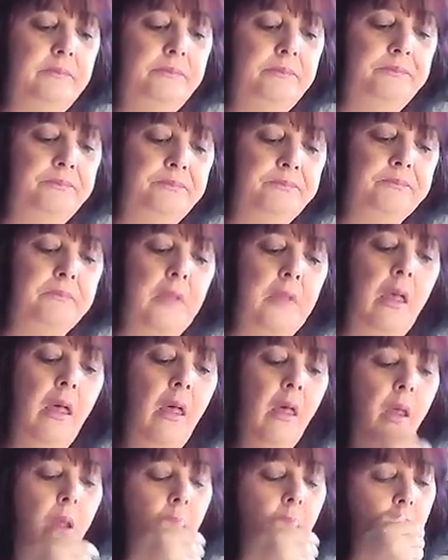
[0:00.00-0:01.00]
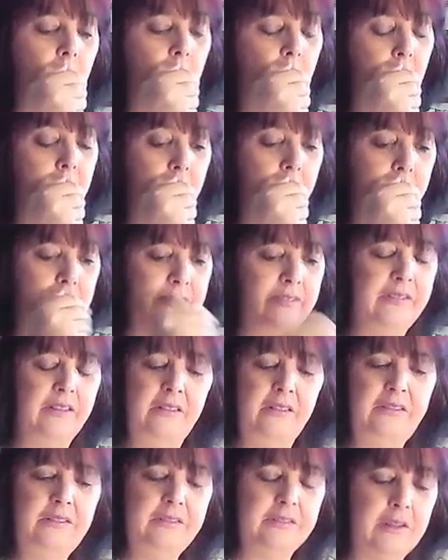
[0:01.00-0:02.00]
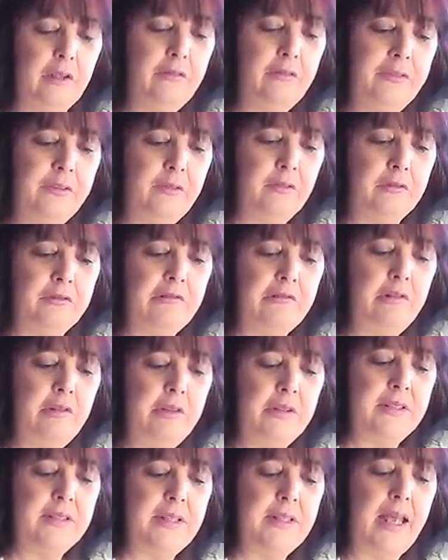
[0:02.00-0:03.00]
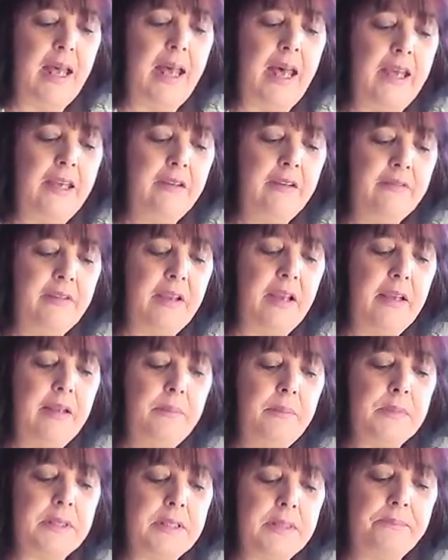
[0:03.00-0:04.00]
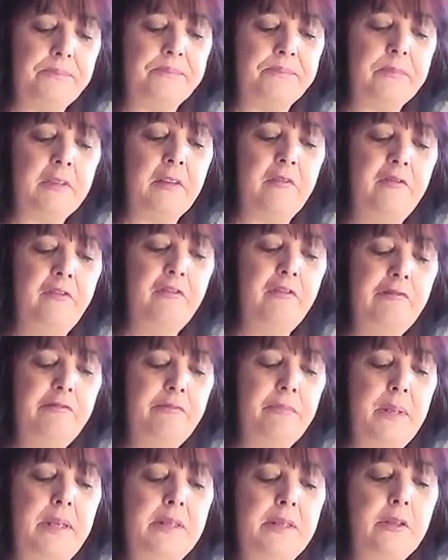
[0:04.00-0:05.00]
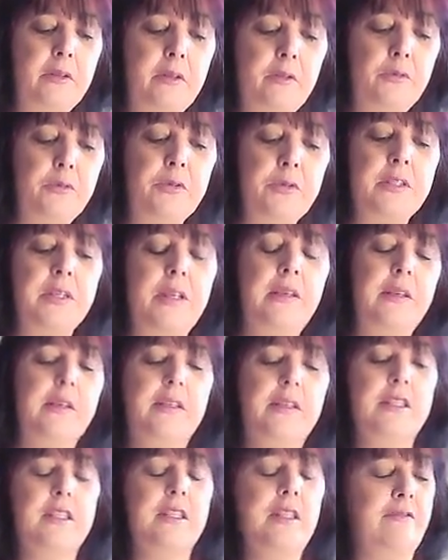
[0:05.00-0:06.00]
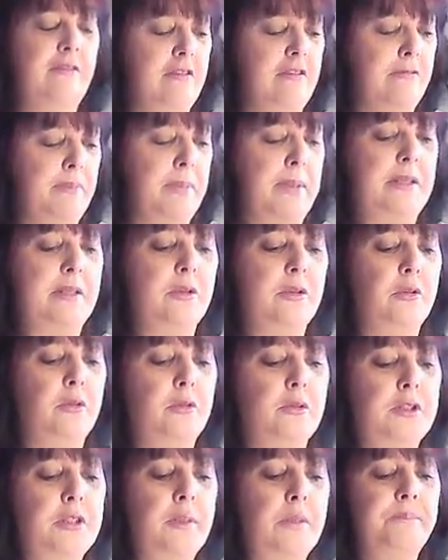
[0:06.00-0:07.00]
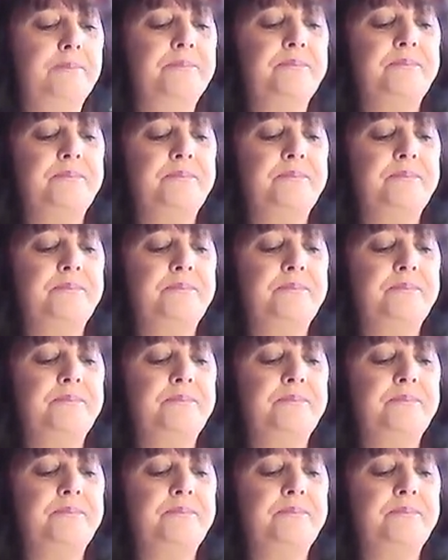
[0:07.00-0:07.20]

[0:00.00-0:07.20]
Oh, I'm coughing all through this. Eight of Cups, Four of Pentacles, Seven of Pentacles.